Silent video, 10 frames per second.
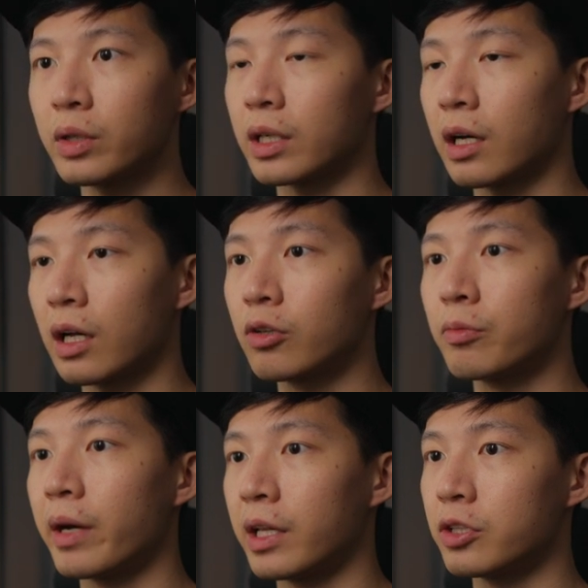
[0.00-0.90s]
a color
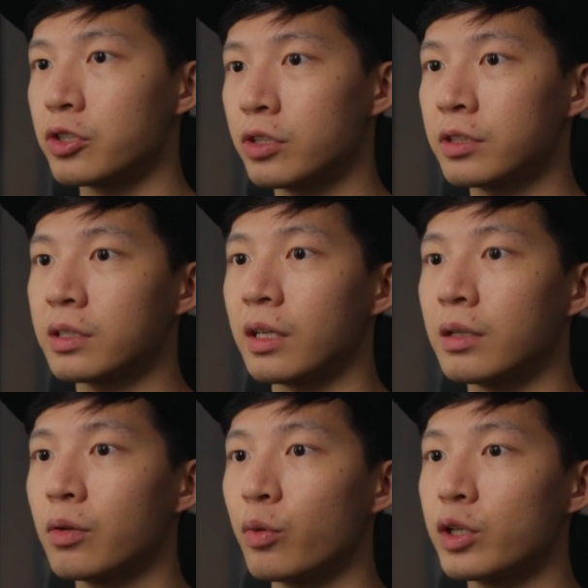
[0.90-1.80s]
managed
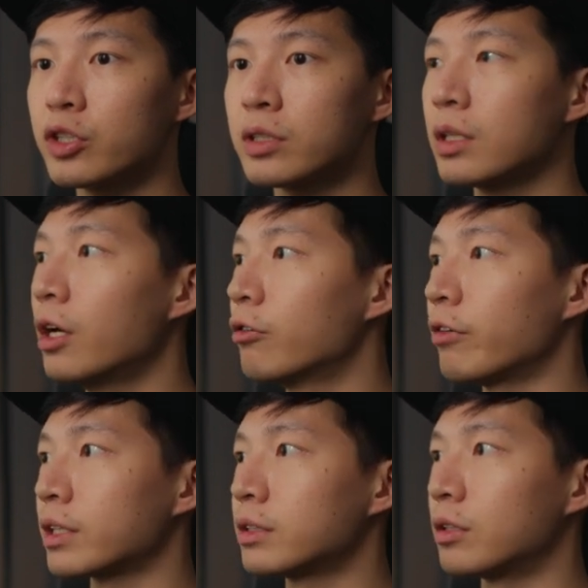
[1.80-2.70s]
state, which is
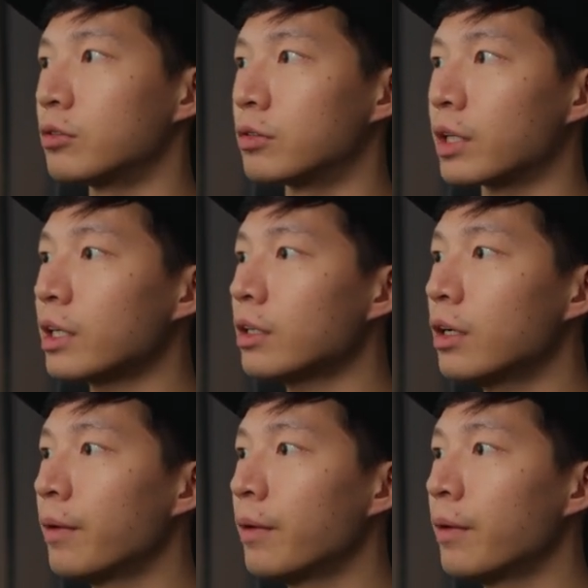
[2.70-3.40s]
rec 709